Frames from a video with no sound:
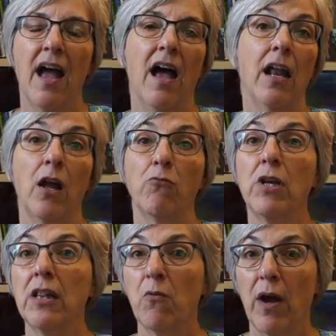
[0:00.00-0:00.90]
And I
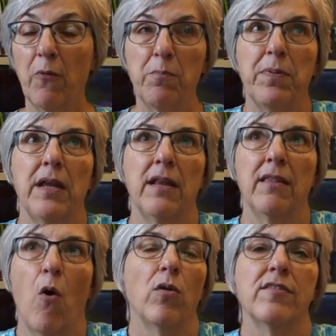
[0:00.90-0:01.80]
really want, it would be
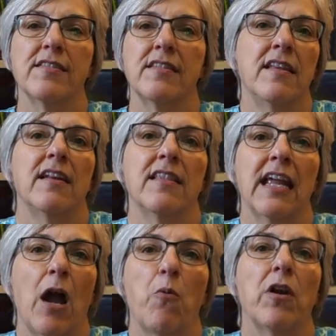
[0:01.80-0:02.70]
the oldest knitted
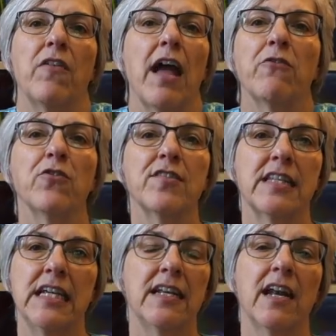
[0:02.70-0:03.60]
thing I would have ever
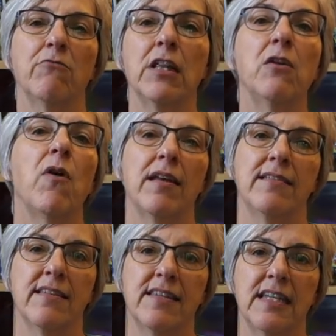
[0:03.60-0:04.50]
seen, and I really
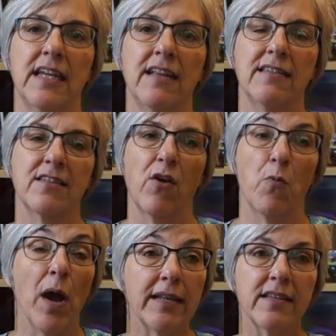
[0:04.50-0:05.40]
wanted to see it. So
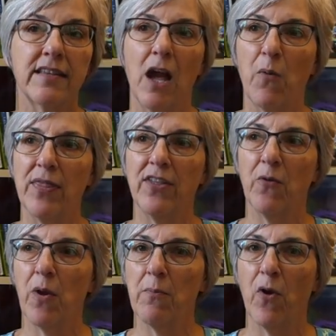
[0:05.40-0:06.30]
I went there
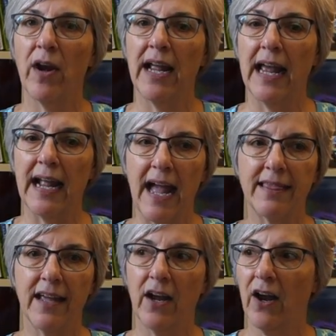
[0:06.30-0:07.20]
one morning, I
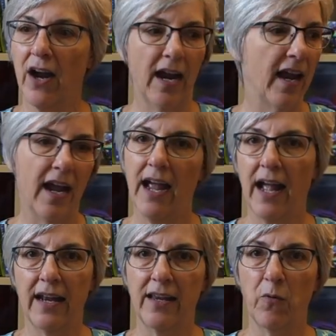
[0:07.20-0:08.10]
got there,
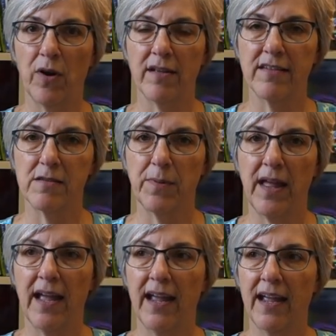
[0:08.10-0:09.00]
and they weren't on
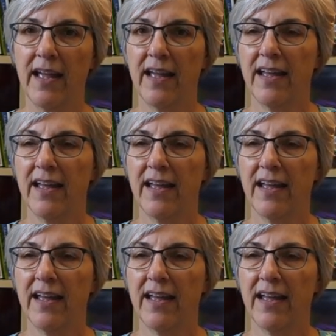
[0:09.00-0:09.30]
display.